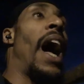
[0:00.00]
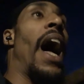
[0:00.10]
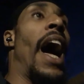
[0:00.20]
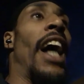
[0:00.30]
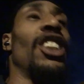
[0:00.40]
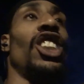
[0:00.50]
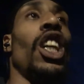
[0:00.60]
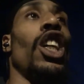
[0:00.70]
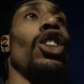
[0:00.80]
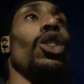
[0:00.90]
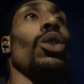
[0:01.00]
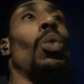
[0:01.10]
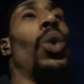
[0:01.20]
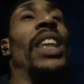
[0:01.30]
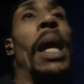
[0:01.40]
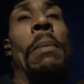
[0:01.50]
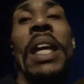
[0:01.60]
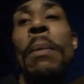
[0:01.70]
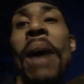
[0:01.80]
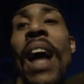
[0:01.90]
I judge what they
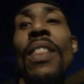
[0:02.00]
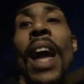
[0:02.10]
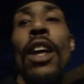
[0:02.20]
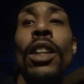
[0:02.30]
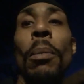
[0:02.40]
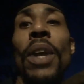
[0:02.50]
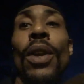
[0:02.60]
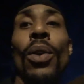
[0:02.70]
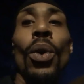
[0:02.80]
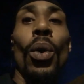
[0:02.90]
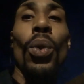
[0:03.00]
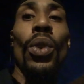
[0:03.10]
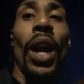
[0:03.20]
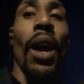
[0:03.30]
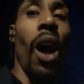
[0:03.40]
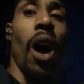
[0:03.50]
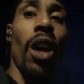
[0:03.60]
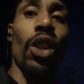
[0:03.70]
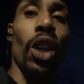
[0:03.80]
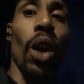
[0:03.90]
mean by that depending on who they are.
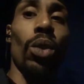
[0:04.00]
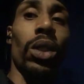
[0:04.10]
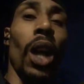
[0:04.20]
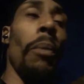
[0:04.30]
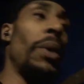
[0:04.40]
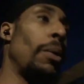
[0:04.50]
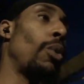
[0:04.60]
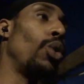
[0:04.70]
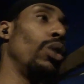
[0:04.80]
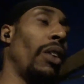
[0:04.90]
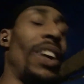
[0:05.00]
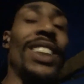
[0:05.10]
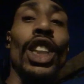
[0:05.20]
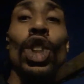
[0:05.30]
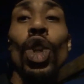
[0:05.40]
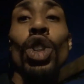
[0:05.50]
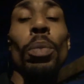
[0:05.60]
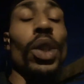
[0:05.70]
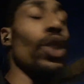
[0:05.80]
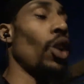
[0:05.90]
Some people, if I see George
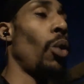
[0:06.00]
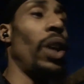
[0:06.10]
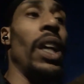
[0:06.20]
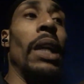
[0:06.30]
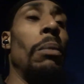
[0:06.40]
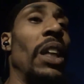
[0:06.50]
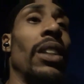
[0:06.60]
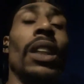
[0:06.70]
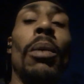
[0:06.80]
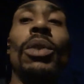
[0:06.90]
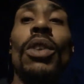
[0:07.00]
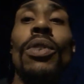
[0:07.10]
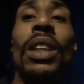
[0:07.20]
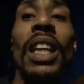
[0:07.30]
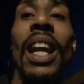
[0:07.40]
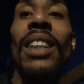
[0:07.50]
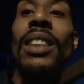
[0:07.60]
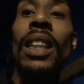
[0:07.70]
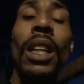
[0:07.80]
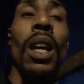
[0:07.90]
Bush throwing it, he means something different than I
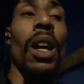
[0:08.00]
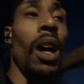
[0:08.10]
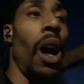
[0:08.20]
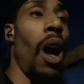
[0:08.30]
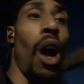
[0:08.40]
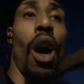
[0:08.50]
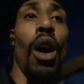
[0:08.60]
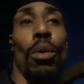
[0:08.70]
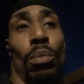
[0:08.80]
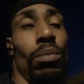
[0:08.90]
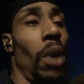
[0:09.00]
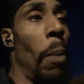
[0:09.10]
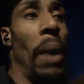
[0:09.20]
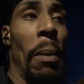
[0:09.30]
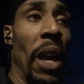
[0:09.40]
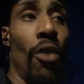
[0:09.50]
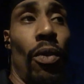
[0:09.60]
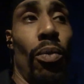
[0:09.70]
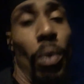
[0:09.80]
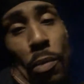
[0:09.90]
see maybe a
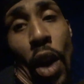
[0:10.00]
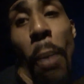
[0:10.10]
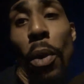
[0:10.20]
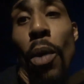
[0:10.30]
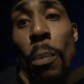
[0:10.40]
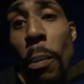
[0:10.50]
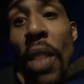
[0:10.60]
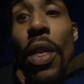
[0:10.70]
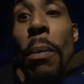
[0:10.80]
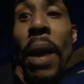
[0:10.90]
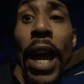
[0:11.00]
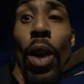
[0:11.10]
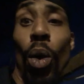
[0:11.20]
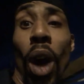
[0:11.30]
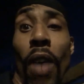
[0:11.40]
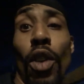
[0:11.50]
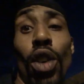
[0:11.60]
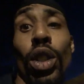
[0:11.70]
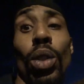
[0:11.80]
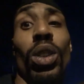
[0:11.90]
rapper, Method Man, who I've
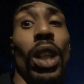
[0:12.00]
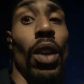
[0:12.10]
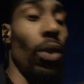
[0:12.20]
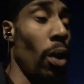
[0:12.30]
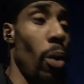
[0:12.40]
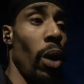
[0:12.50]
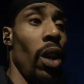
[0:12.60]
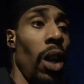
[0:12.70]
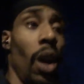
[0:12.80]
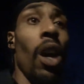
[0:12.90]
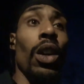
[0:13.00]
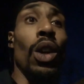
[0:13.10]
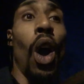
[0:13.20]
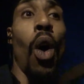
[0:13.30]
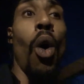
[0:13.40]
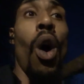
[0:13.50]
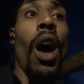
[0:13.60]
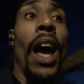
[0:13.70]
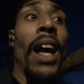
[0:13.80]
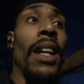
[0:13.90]
also seen throw it.
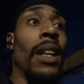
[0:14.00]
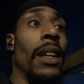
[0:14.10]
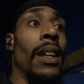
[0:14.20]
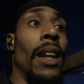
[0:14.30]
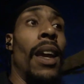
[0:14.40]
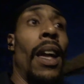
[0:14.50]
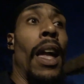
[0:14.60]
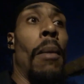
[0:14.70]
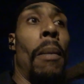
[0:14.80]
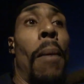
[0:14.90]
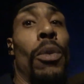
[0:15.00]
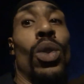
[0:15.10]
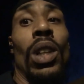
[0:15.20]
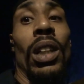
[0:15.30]
In my music